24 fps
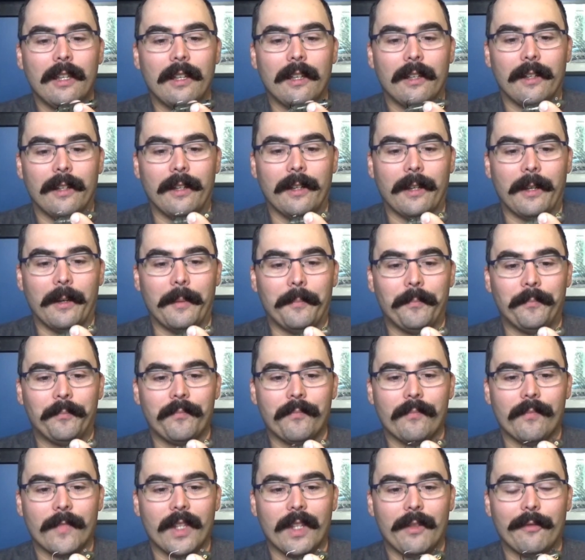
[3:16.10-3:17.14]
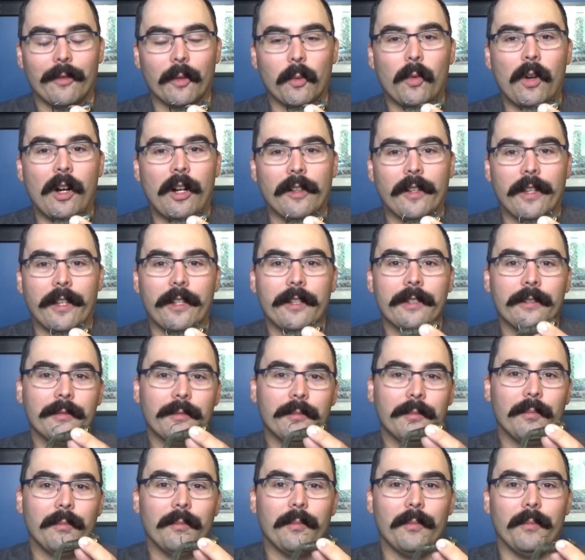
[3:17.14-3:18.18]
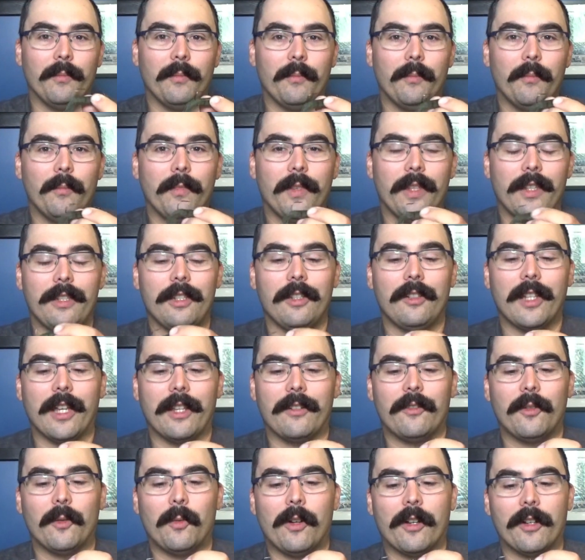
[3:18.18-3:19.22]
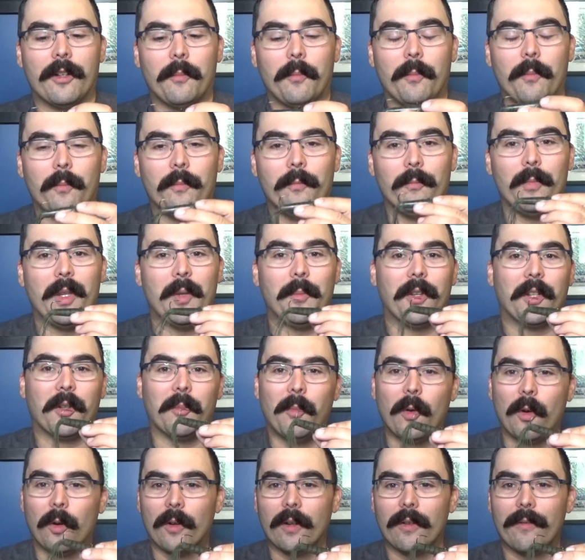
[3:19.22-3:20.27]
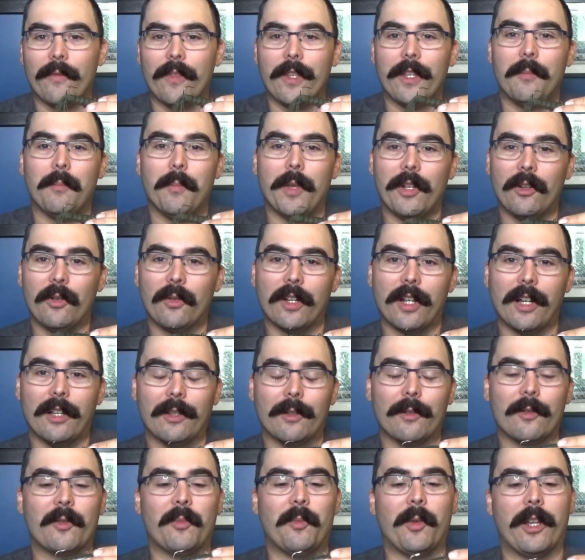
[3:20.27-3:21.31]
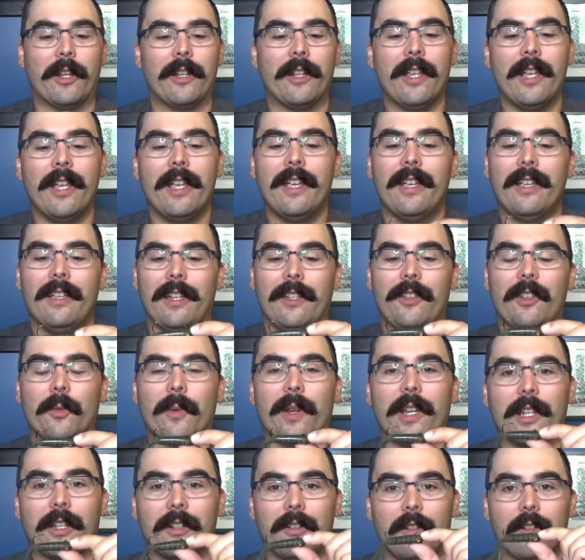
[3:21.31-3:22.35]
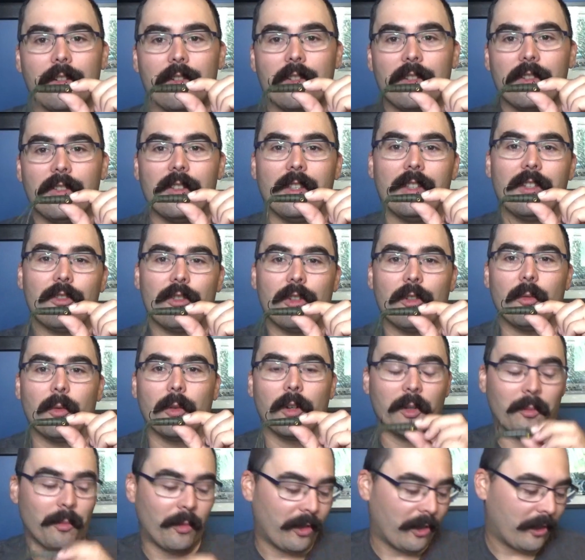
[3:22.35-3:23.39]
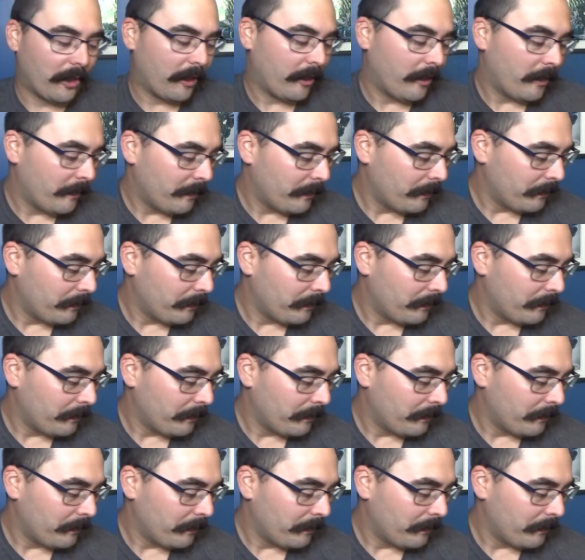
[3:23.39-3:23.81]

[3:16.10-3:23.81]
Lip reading: for walleye. You tend to want to mimic more of the minnow colors, but in the right conditions, this should work pretty good.